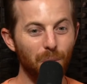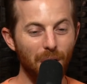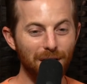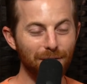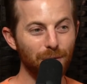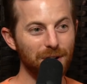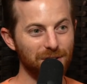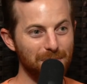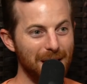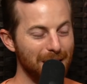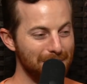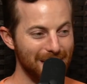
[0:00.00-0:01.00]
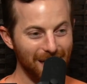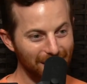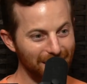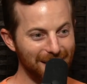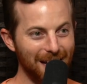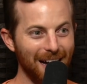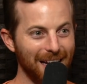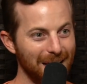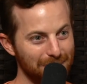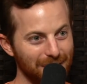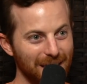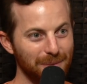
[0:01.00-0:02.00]
One of which may immediately not
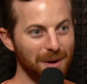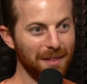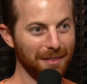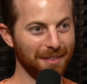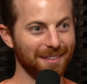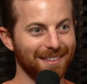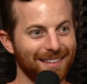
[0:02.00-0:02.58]
get played with.